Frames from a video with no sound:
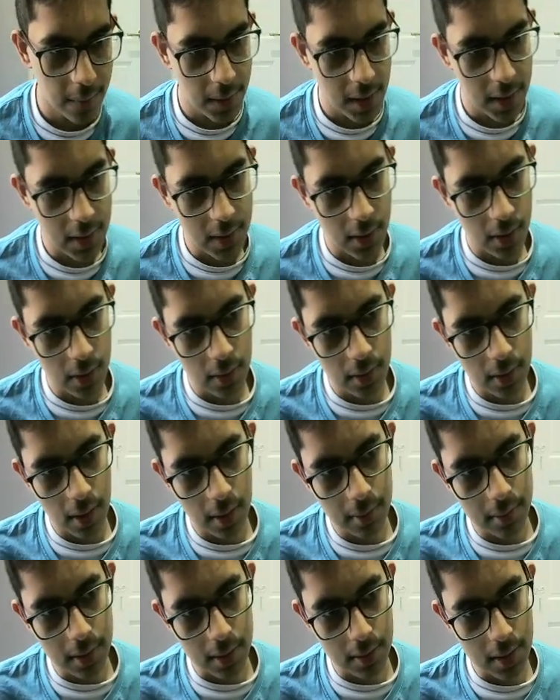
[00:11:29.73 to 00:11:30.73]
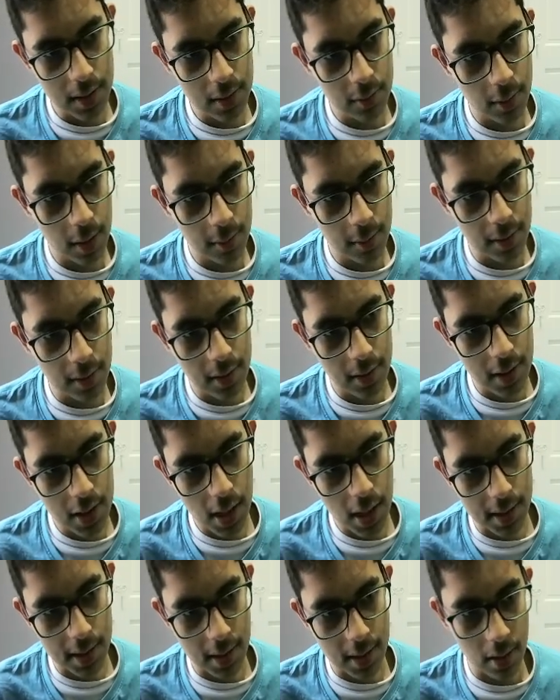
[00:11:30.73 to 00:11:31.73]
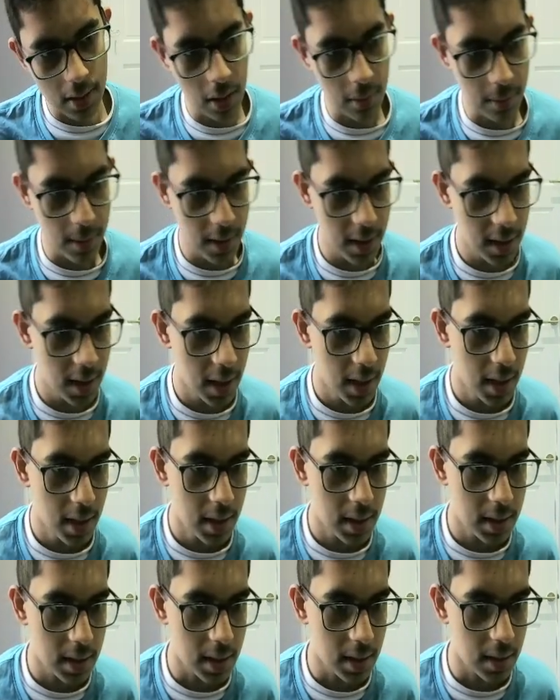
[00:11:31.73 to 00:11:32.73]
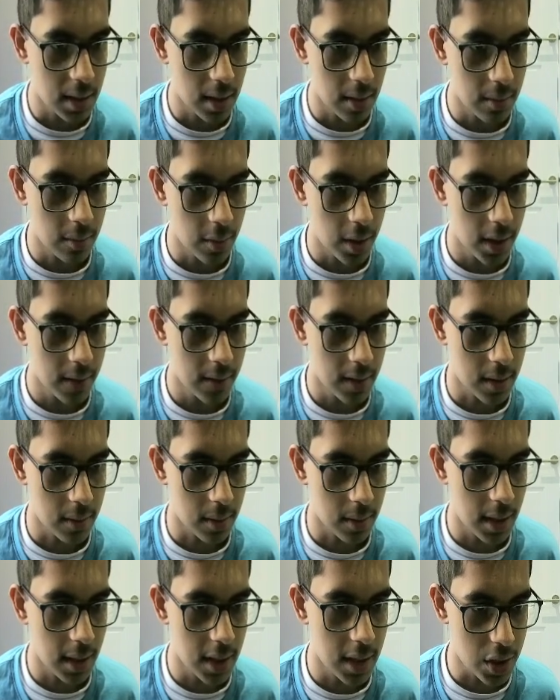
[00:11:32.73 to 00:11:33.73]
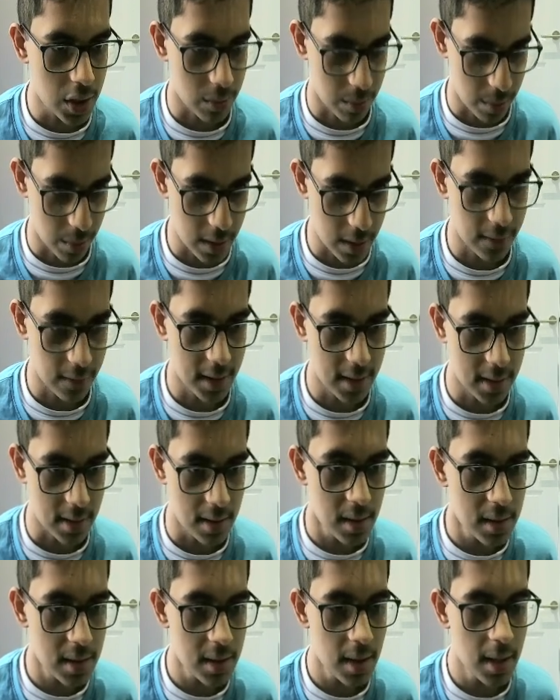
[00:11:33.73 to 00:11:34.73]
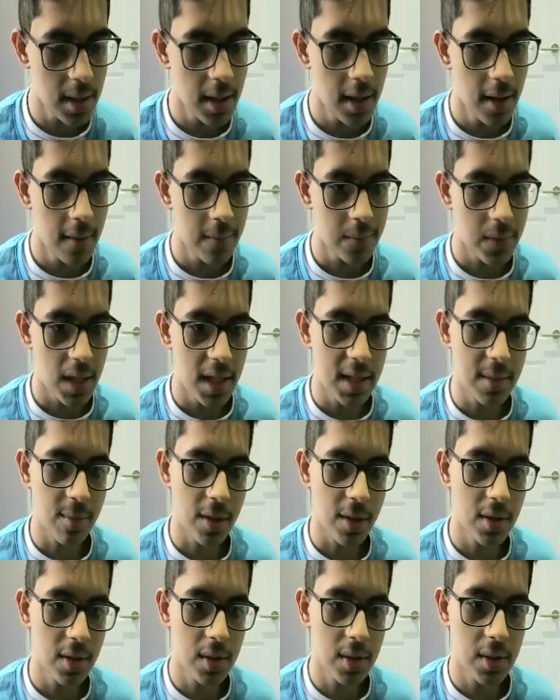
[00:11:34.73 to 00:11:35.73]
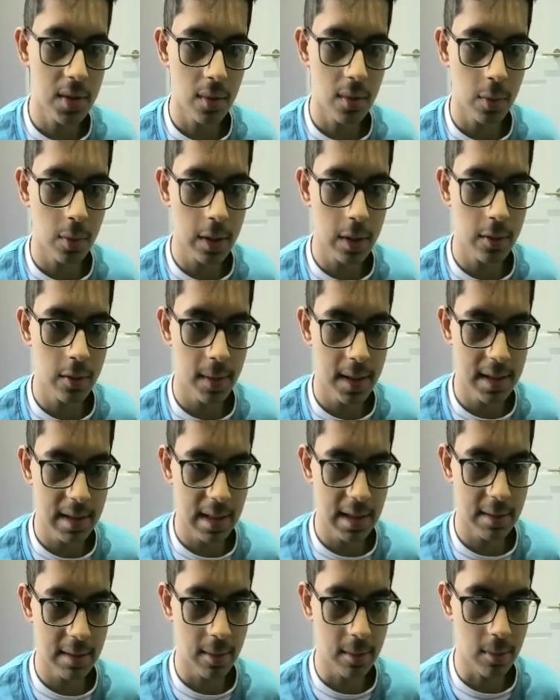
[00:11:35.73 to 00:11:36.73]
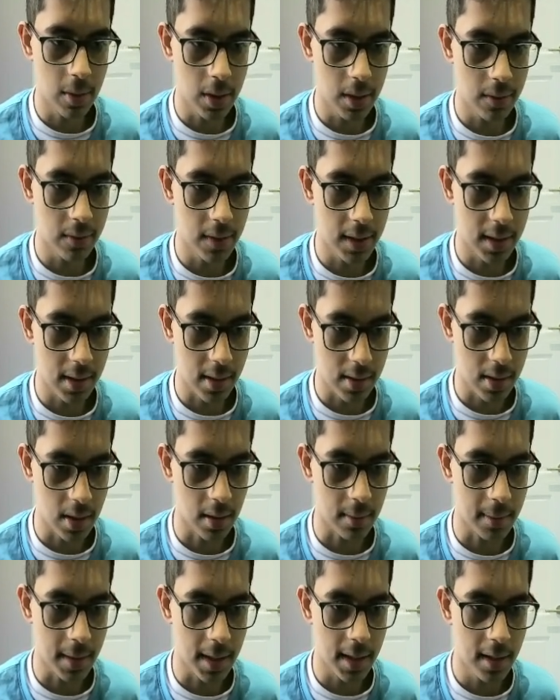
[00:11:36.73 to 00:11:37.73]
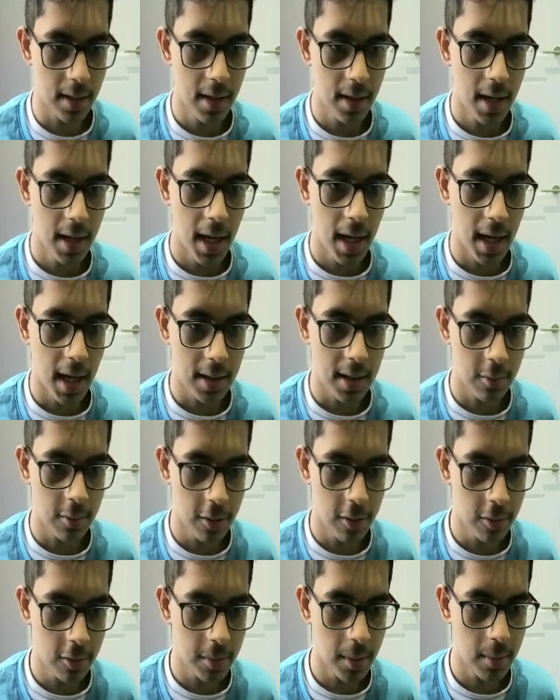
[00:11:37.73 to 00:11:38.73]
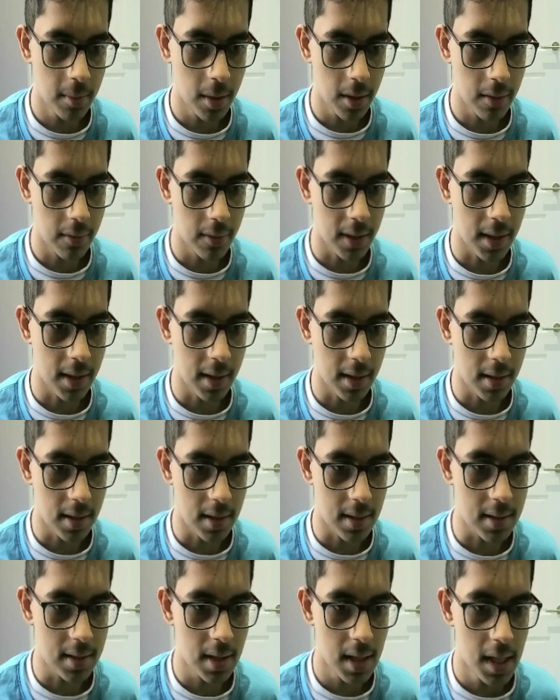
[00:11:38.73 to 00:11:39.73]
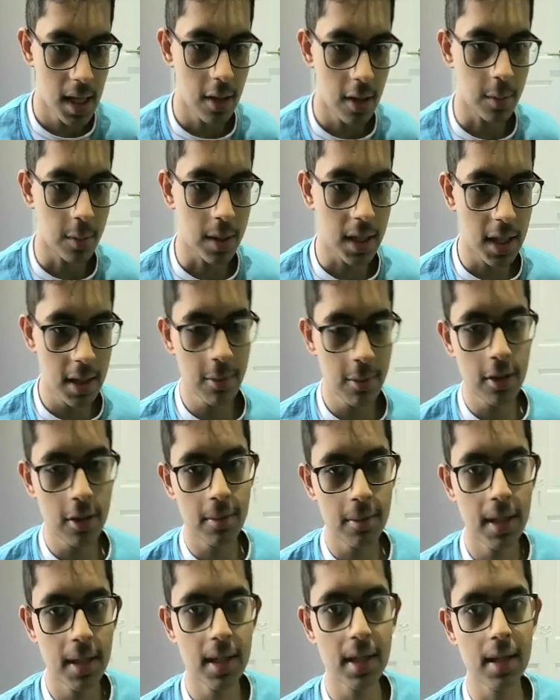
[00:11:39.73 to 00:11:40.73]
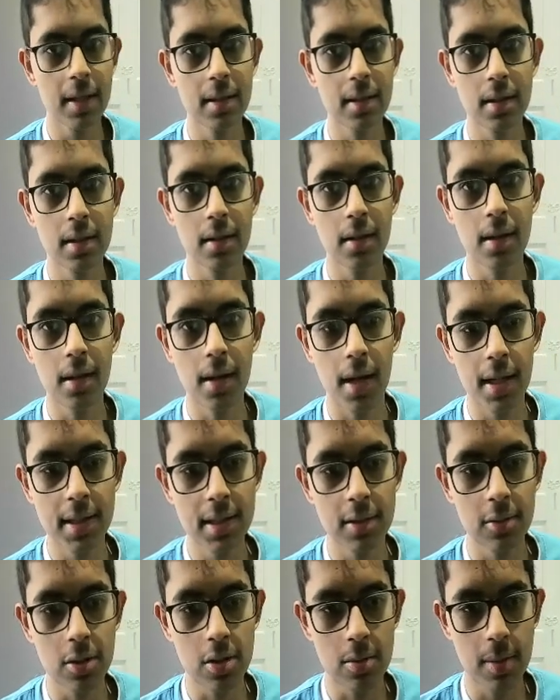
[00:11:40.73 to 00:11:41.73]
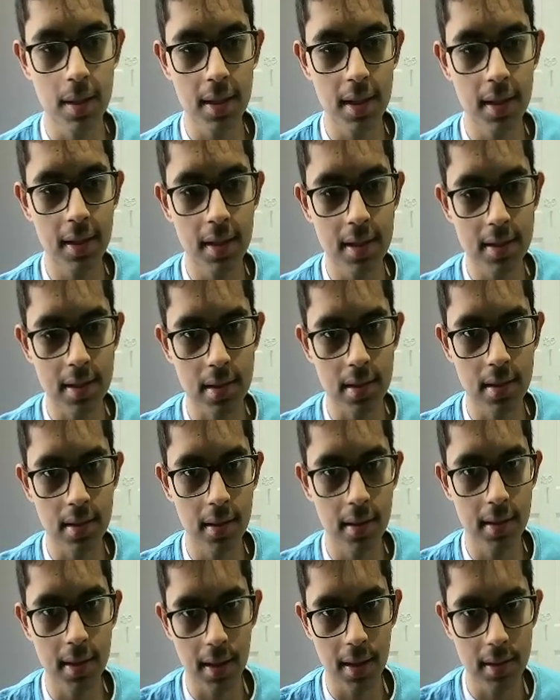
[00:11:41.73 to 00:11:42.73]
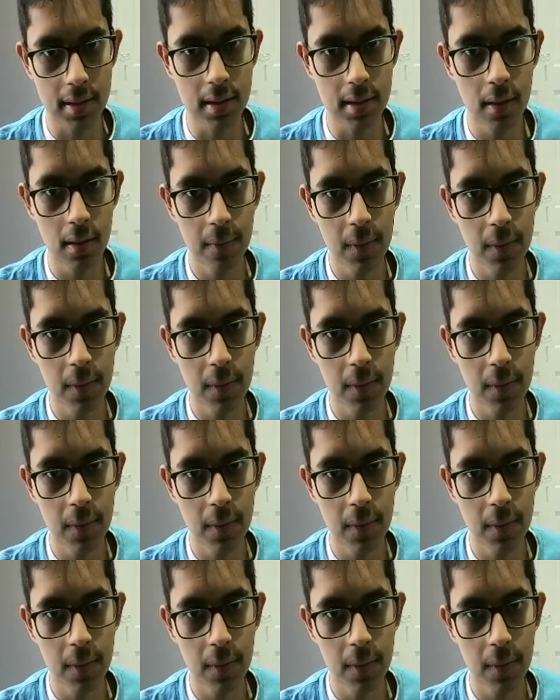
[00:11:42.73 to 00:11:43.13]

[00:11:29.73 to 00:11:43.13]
So the reason why we're initializing copy to whatever the initial prefix is because we will basically be modifying this copy. And the way we'll be modifying it is we keep on appending the letter which we think is the starting letter